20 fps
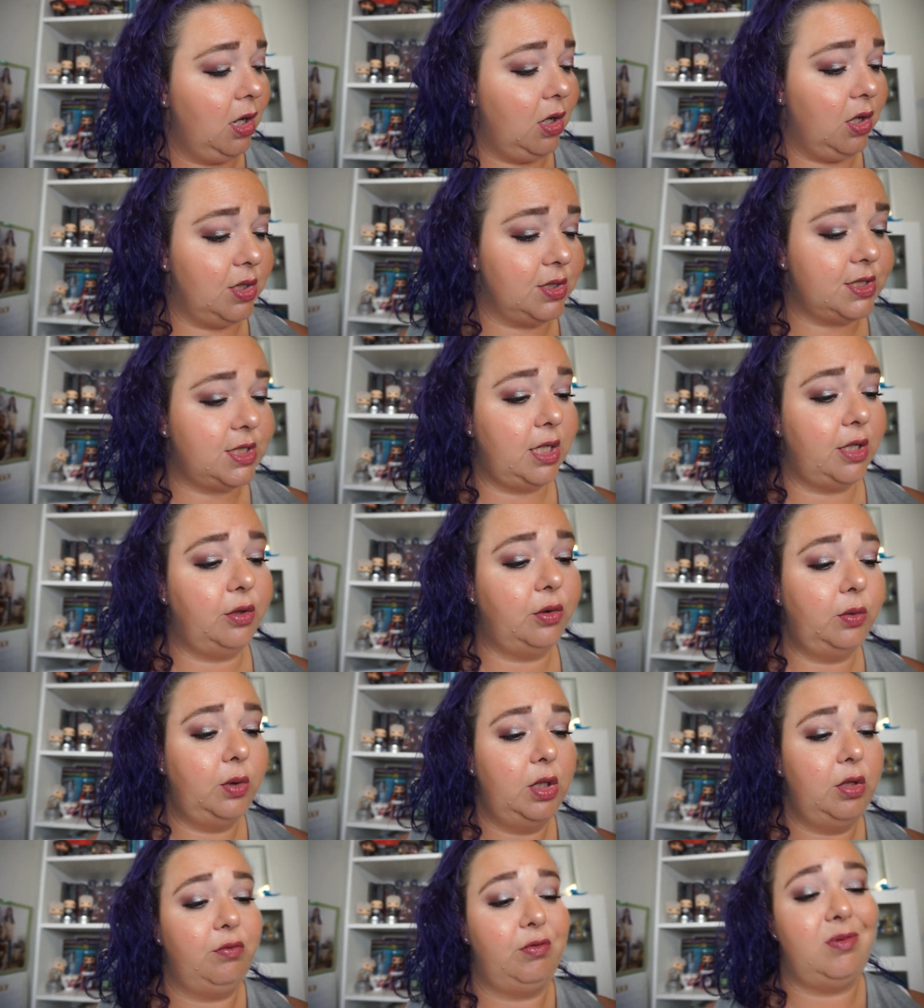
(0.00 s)

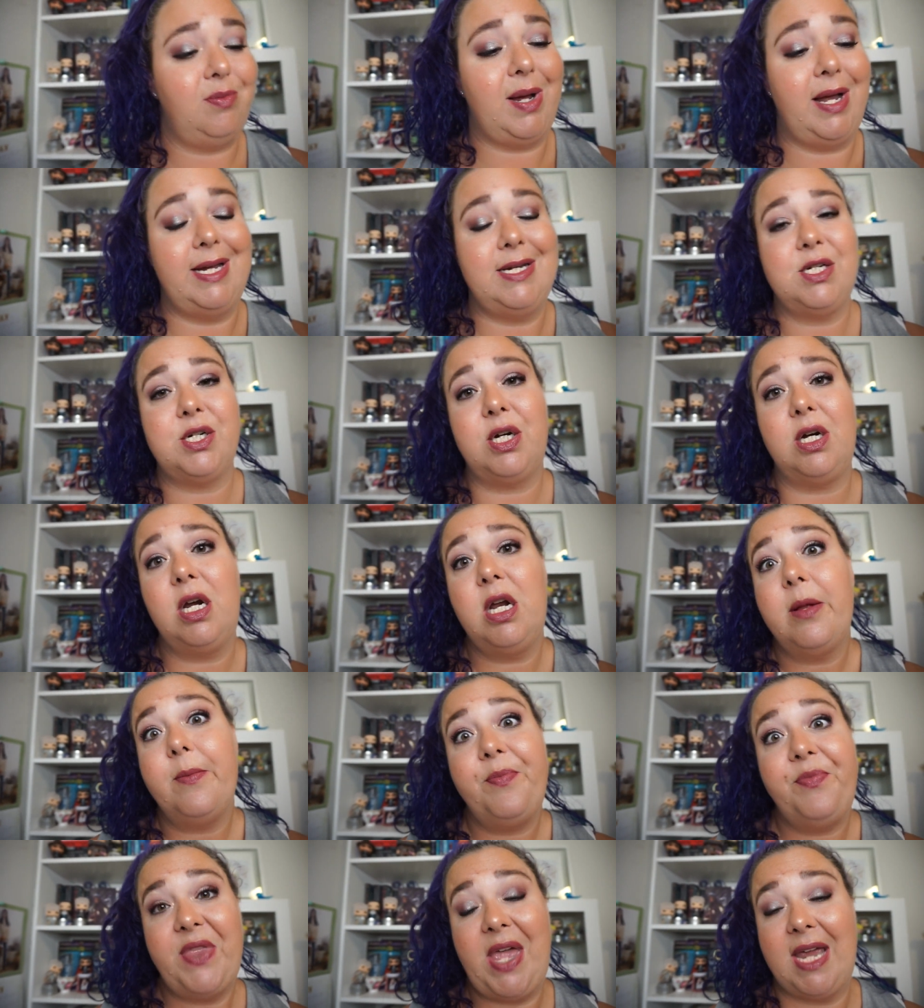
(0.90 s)
Also, reminder,
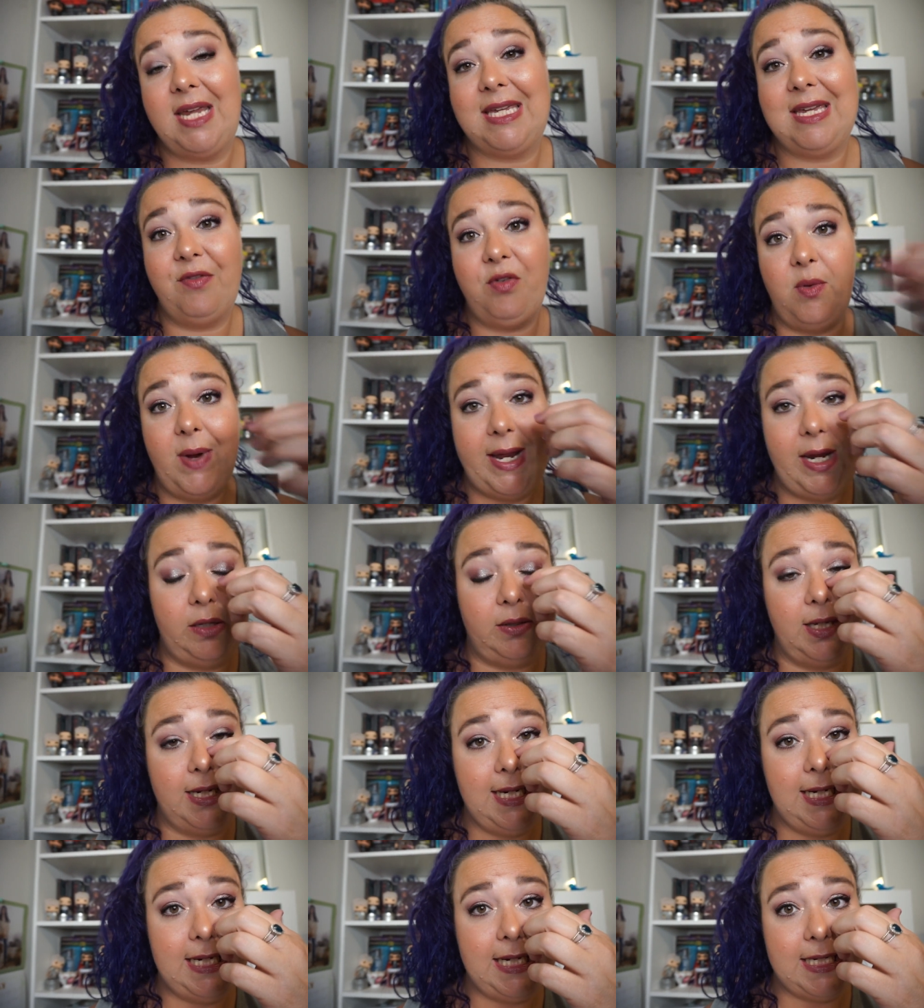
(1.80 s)
that giveaway
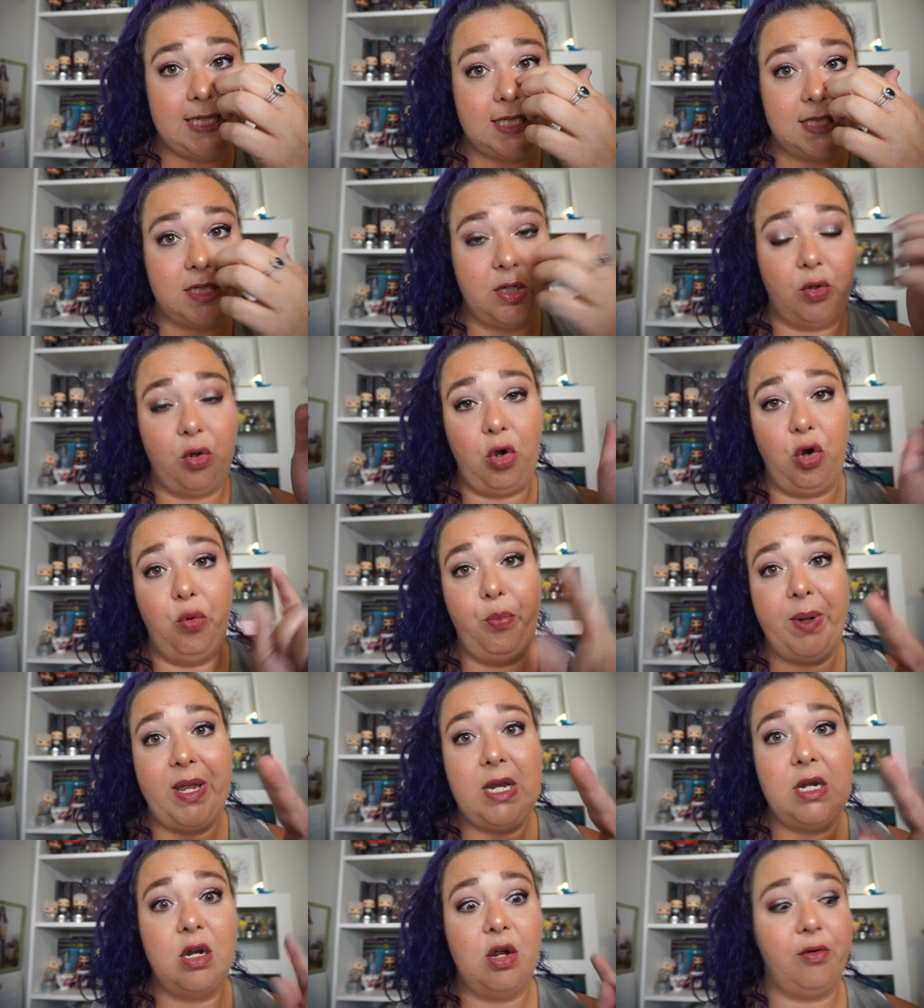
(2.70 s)
link is still
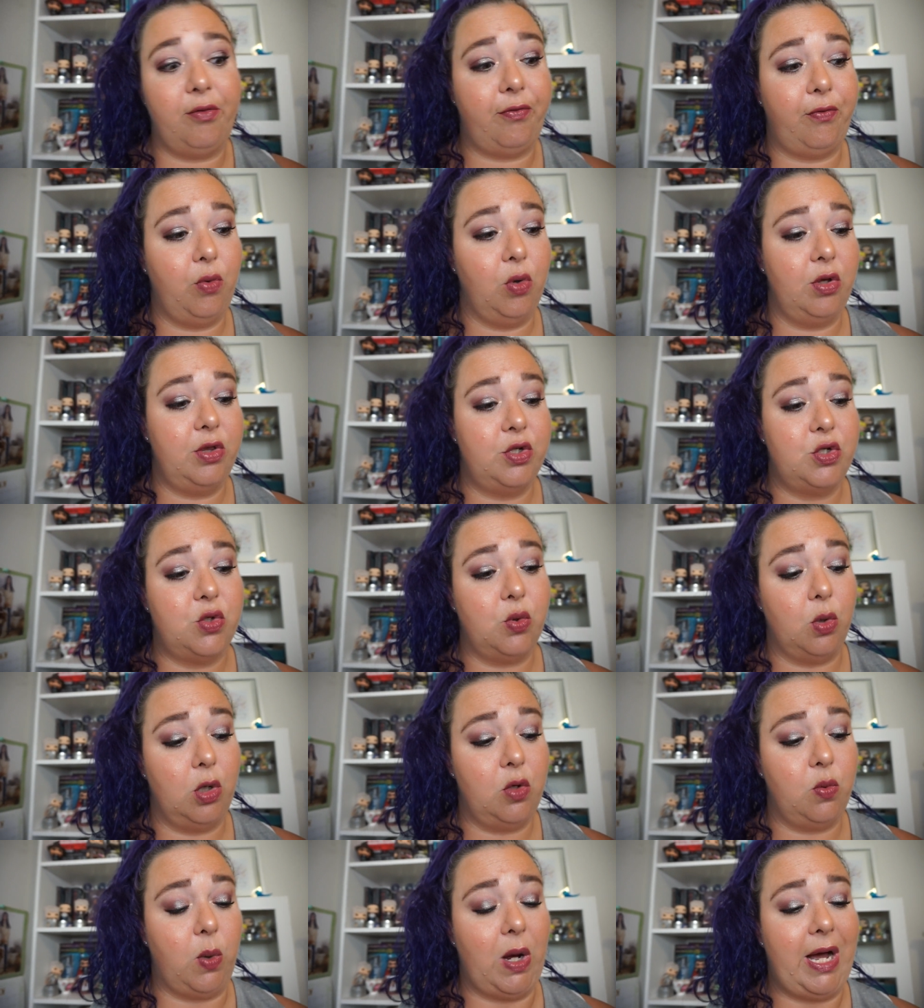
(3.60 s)
open for the Jord